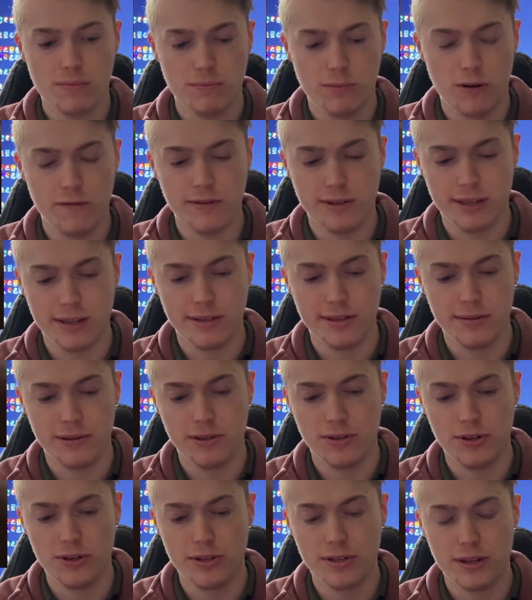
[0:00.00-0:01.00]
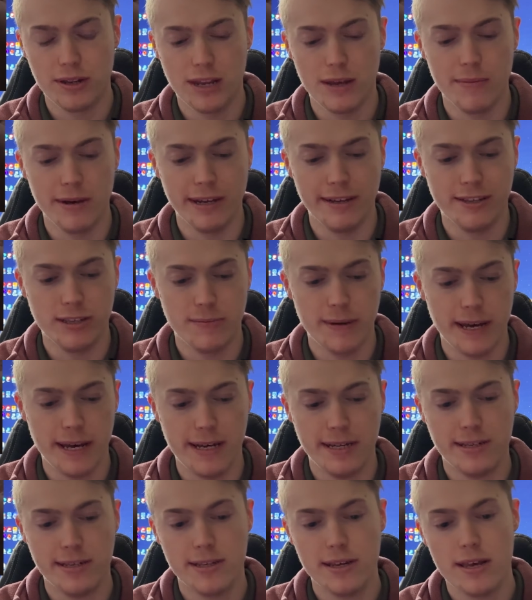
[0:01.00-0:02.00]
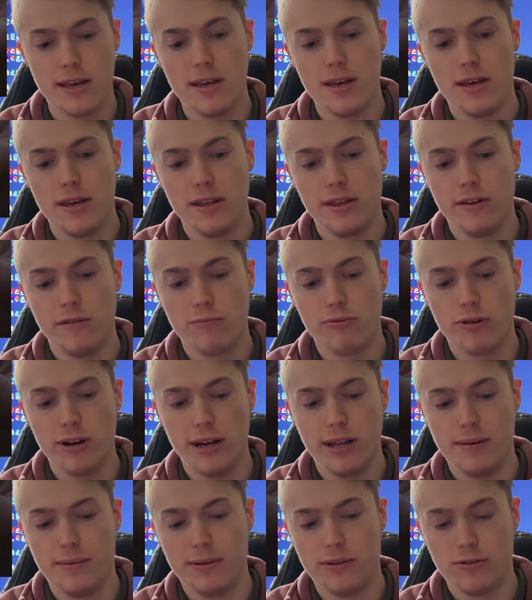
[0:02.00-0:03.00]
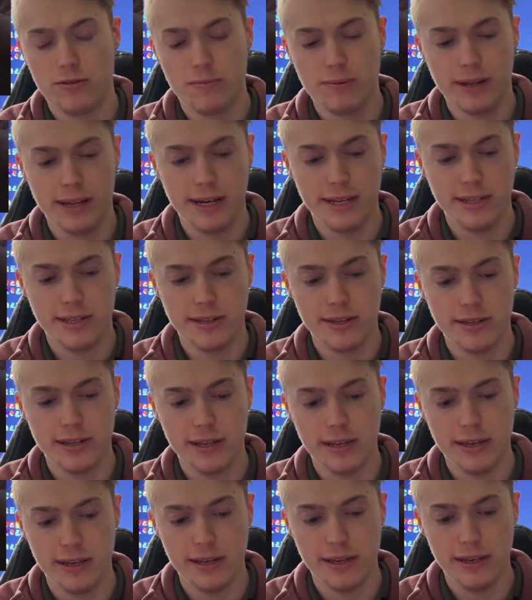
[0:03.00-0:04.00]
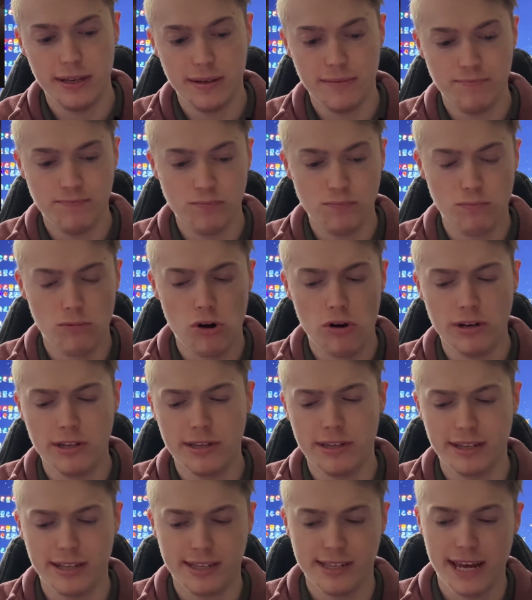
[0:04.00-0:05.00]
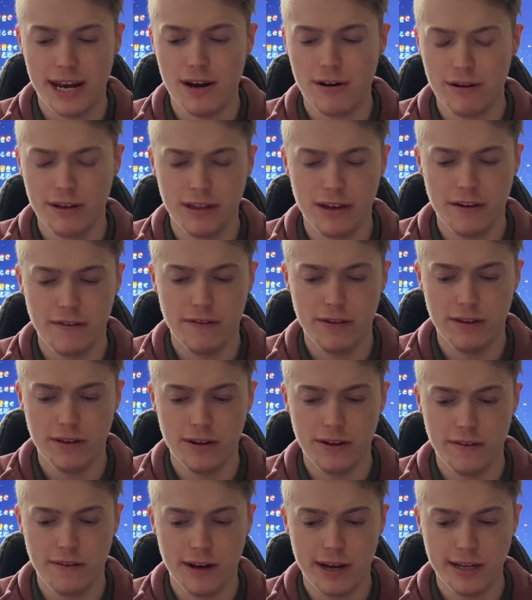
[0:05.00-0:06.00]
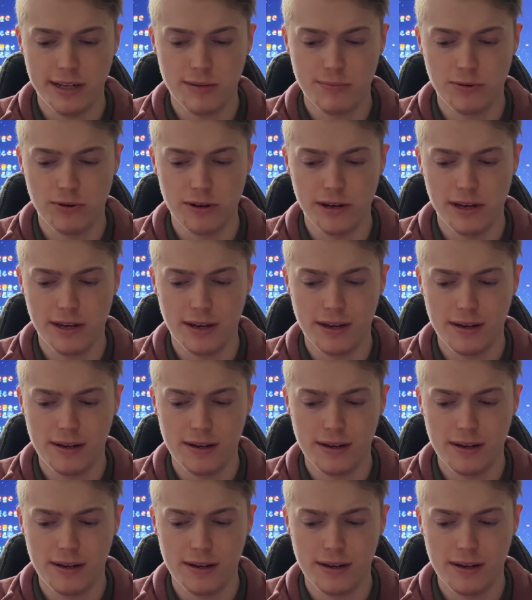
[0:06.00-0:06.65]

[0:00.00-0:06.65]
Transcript: Obviously, due to the limited space, they're placed to more into the center of the device, but it